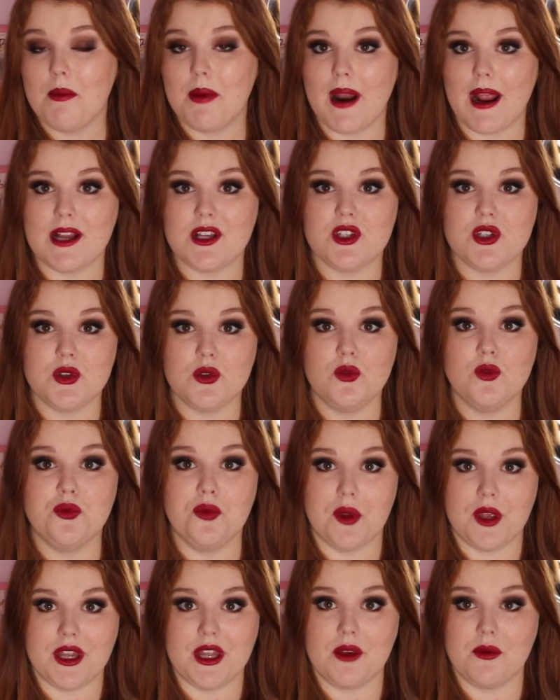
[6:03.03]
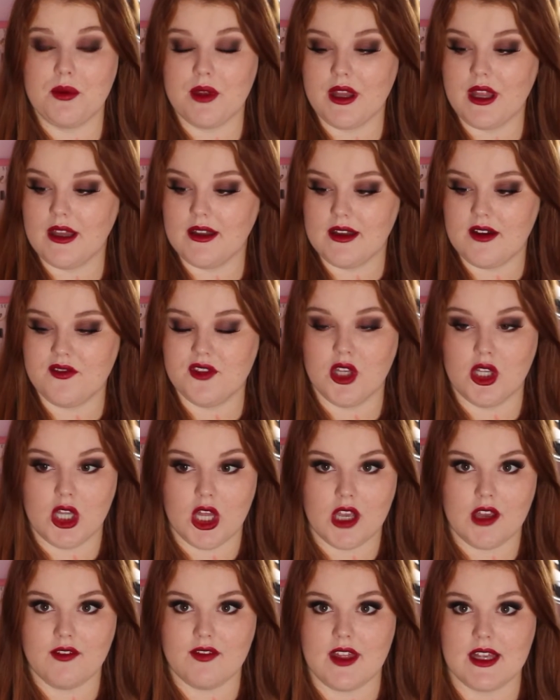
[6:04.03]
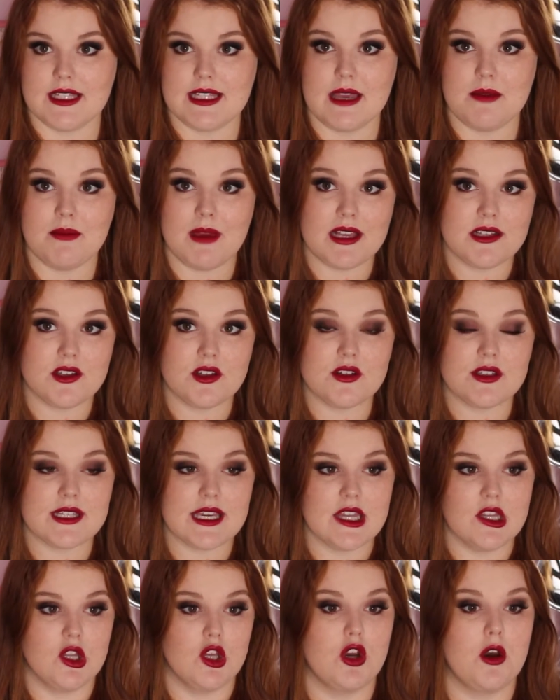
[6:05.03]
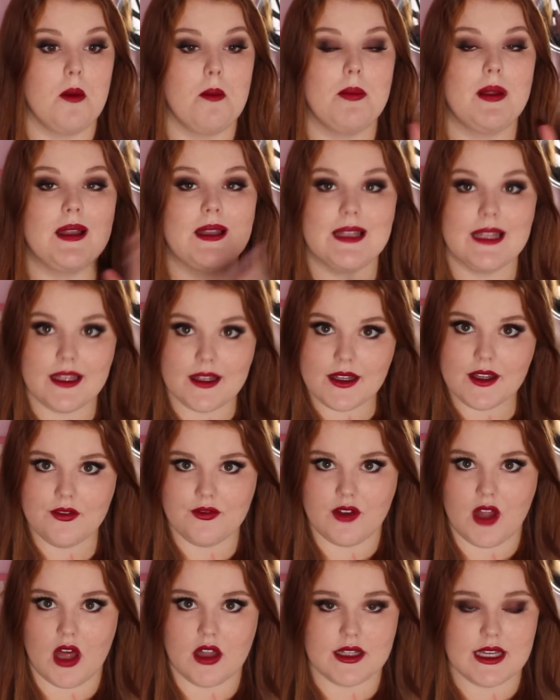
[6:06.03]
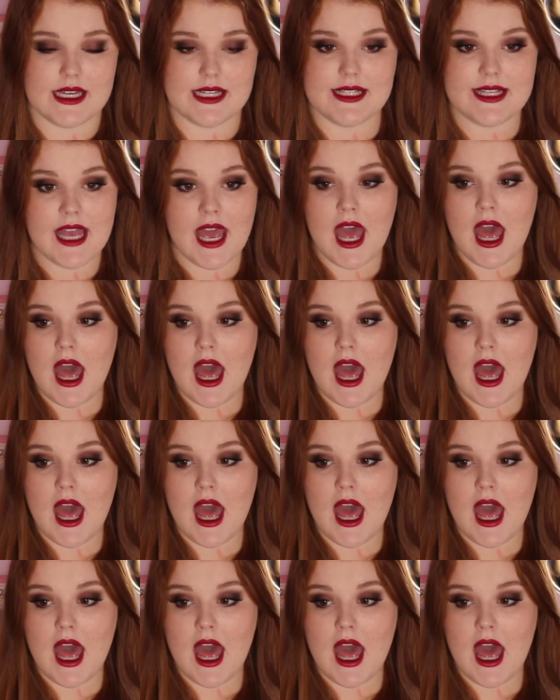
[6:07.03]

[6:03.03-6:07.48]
but I do really, really love the look of this. It makes your skin look completely flawless.